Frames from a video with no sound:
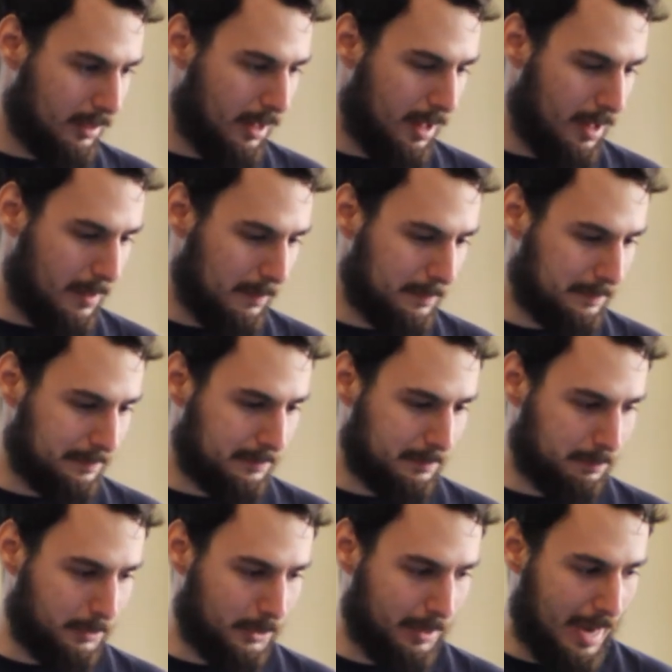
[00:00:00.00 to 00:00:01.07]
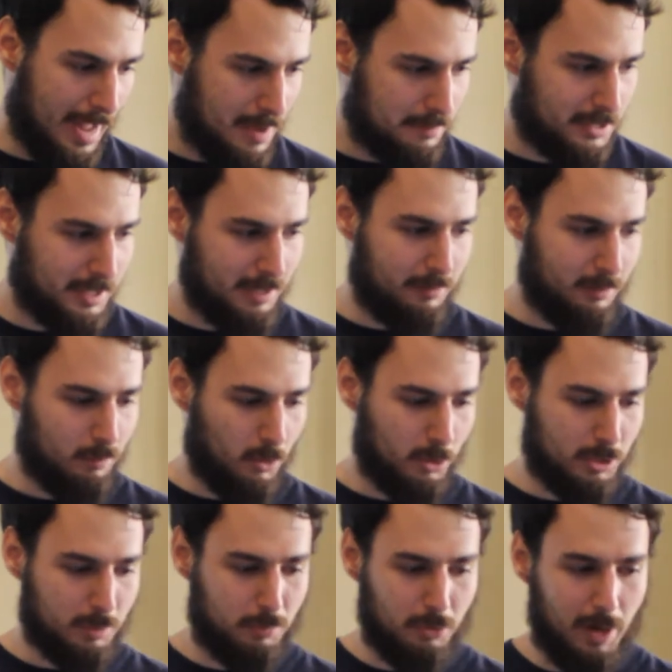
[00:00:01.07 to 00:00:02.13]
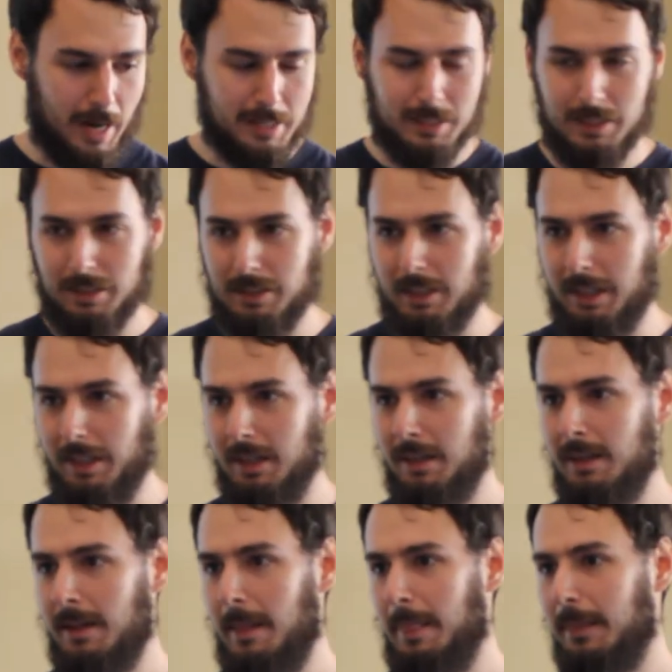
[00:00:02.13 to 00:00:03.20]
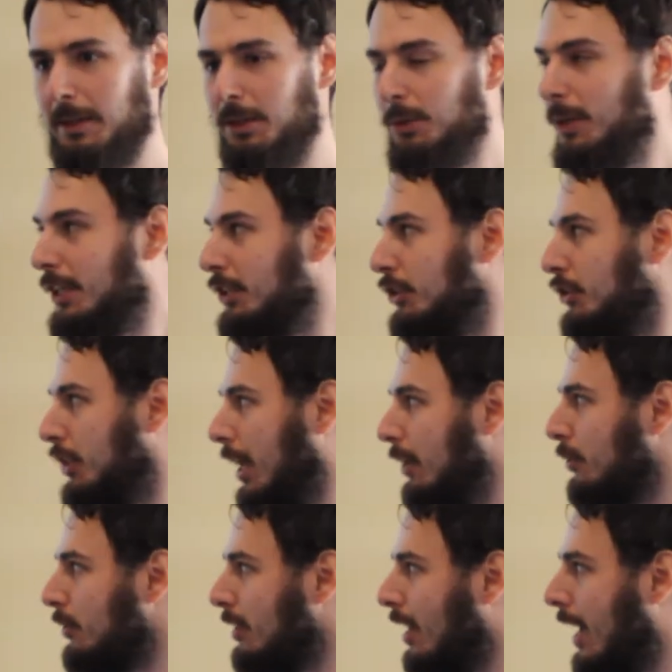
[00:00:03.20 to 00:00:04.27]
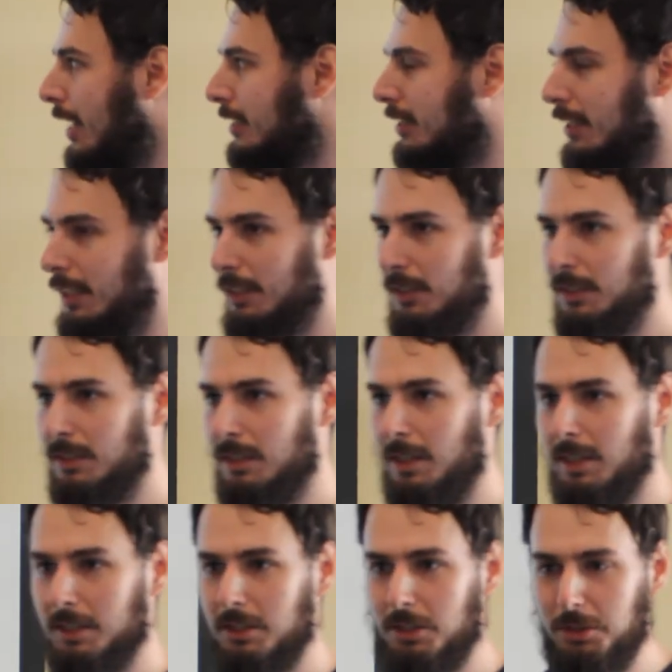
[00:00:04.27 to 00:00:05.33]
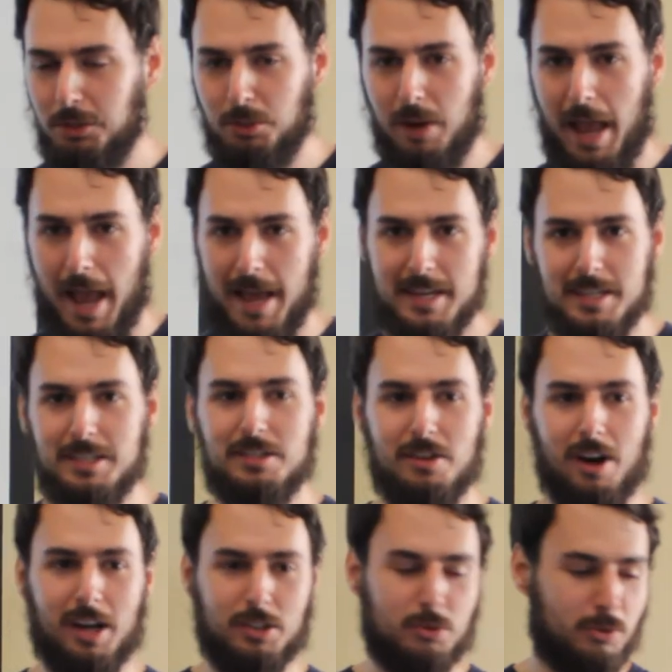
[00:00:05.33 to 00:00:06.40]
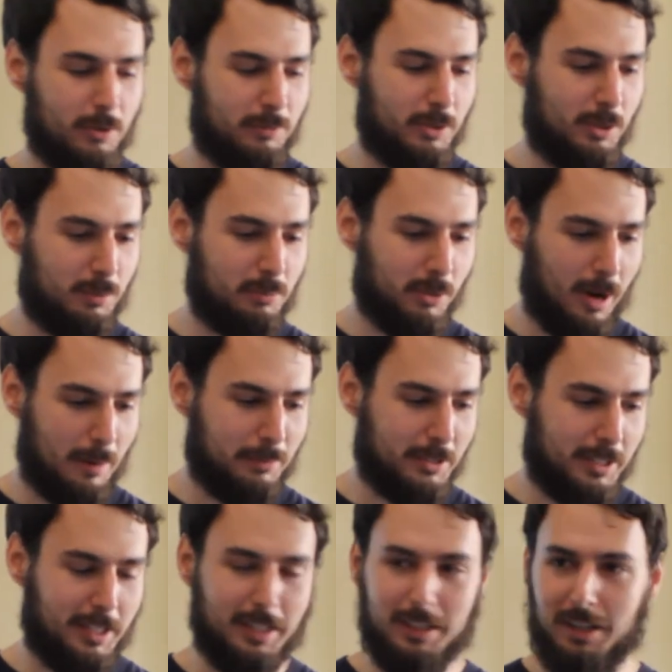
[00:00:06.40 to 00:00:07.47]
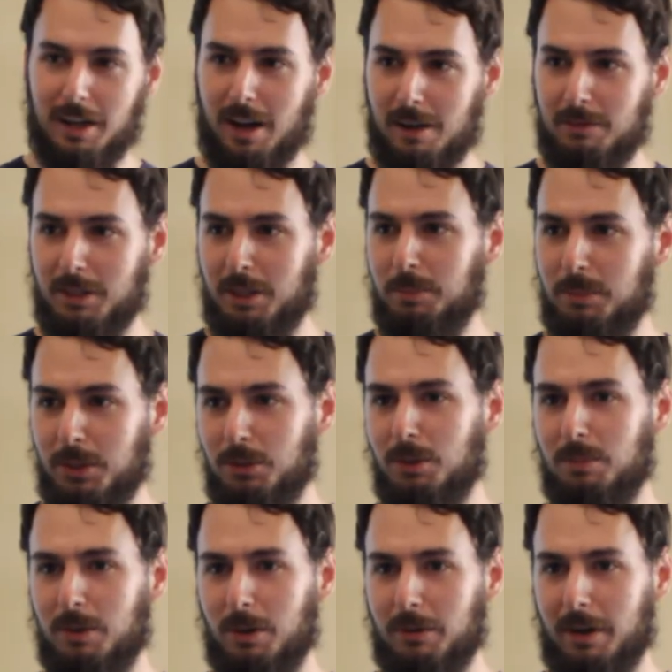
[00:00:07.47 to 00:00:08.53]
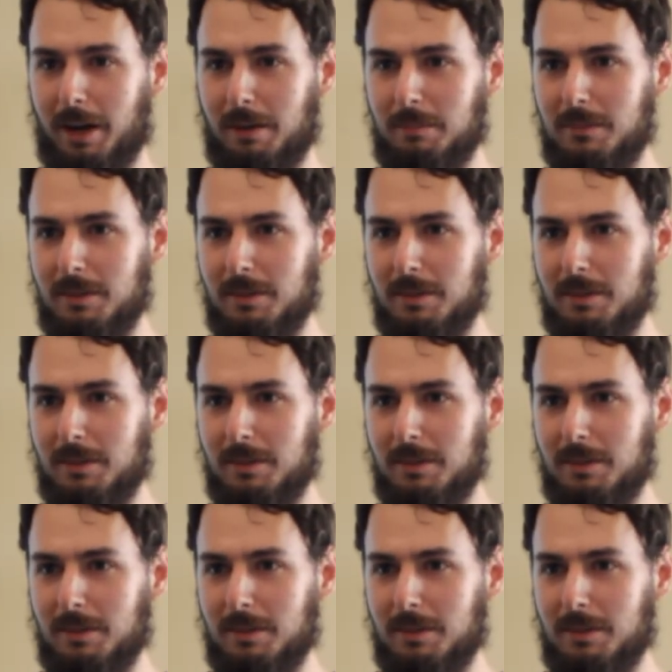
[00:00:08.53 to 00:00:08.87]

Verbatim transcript: Um, perhaps even more surprisingly, you can generalize this to any non-trivial property of a computer program.